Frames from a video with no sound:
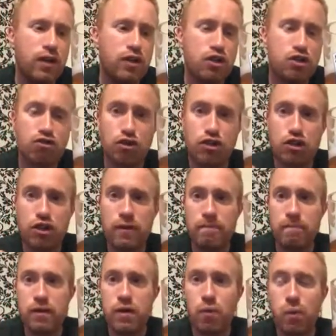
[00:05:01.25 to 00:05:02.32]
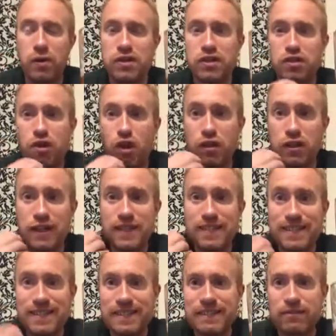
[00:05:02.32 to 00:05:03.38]
structure, which has got
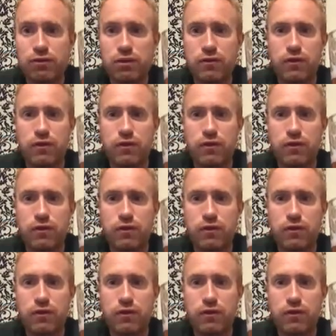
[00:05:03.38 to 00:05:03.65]
citrus